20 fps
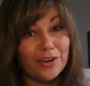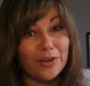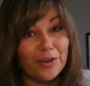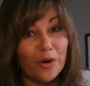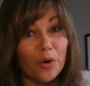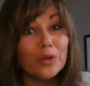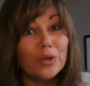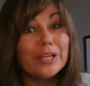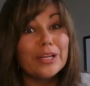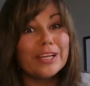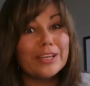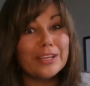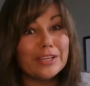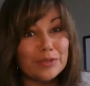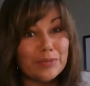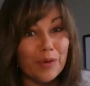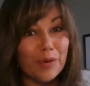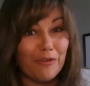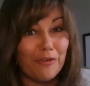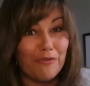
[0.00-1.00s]
only the
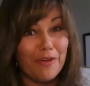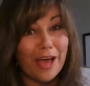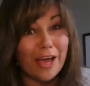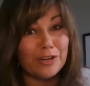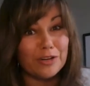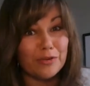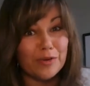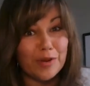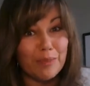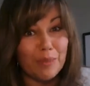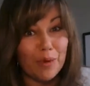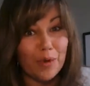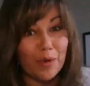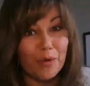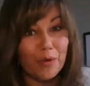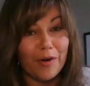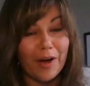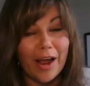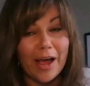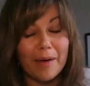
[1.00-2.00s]
Smart Factory
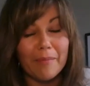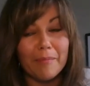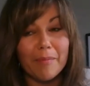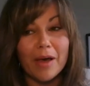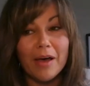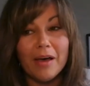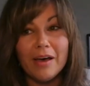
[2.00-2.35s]
program.